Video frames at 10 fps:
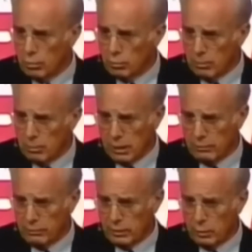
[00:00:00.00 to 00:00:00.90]
reap
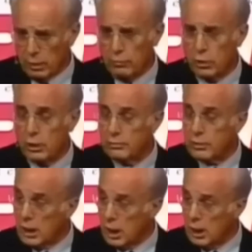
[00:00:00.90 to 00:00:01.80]
bountifully. Whatever you give
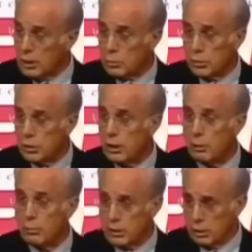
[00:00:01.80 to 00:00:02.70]
to God is what you get
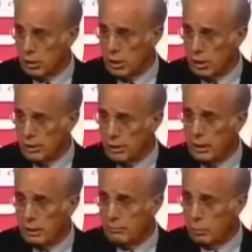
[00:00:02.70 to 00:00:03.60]
a return on.
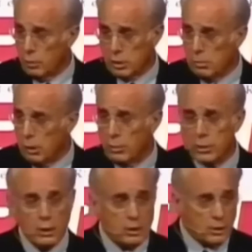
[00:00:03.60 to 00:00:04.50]
If you want a small
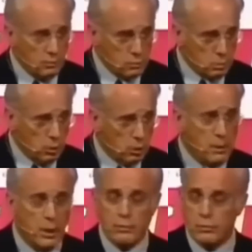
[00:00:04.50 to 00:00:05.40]
return, you give a small
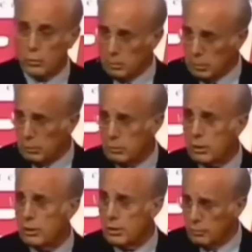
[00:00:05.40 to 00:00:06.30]
amount. If you want a big
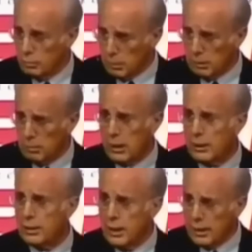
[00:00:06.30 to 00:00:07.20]
return, you give a big
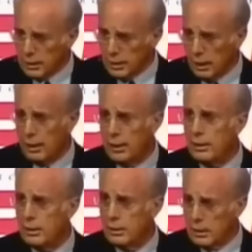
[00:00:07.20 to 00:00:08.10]
amount.
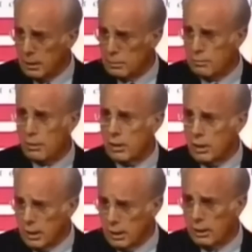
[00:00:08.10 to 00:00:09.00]
God keeps
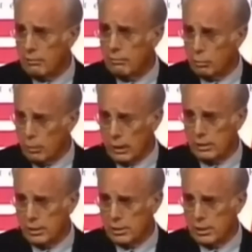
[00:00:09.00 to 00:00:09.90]
very careful
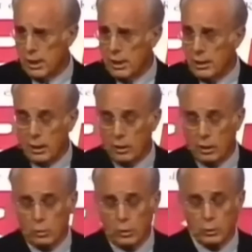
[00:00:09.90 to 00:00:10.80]
records. Not
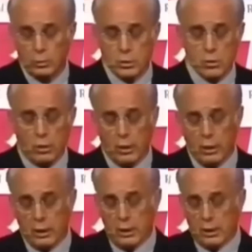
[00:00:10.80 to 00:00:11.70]
only will you enjoy
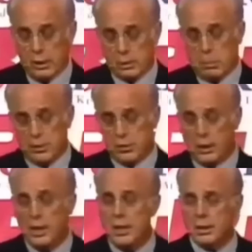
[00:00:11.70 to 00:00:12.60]
his
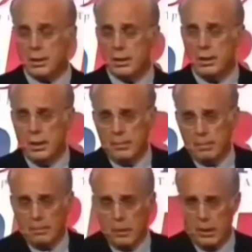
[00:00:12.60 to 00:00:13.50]
blessing here,
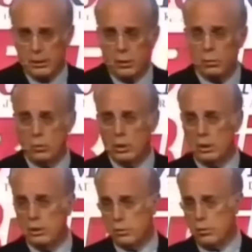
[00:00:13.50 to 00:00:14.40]
but you
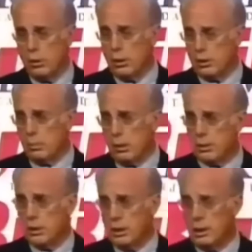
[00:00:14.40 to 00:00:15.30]
will enjoy his
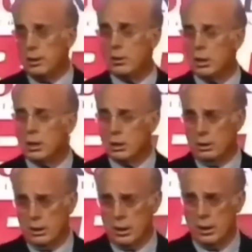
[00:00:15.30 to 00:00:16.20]
blessing
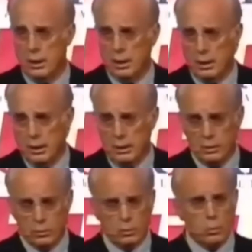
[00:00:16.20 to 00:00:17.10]
eternally in
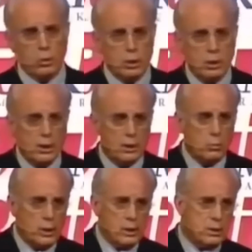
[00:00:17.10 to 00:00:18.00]
the reward that
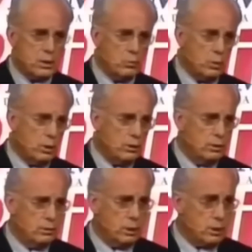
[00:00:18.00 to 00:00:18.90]
awaits the one
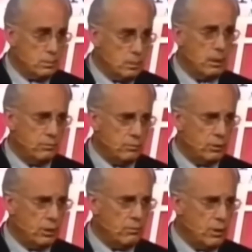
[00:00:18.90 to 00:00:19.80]
who is the bountiful
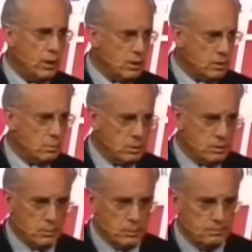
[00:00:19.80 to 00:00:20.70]
giver. That's the
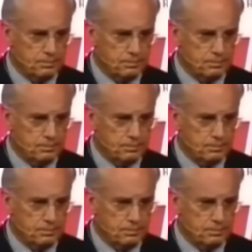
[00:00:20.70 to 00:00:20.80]
principle.